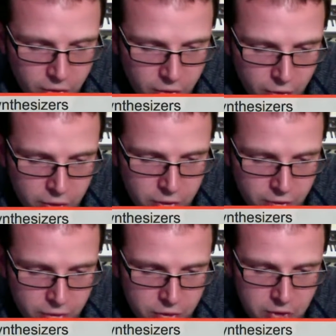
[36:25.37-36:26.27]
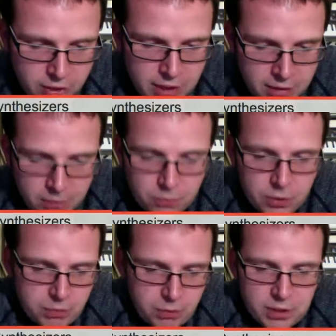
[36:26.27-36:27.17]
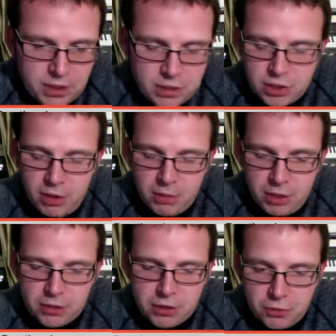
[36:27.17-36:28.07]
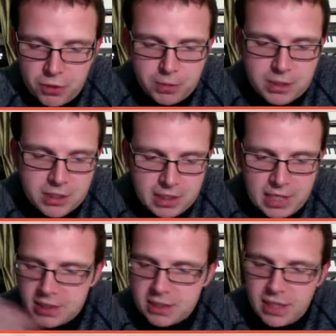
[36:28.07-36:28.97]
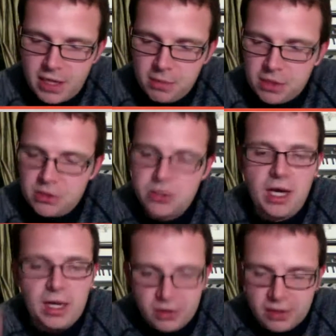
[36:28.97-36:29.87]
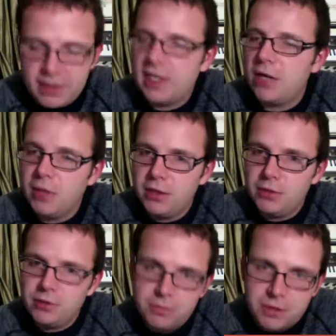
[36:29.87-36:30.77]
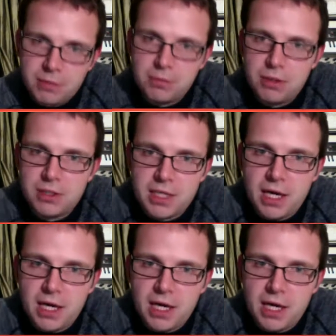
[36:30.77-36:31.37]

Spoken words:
you're doing with this new upload software will be selecting that image and clicking upload. Simple as that.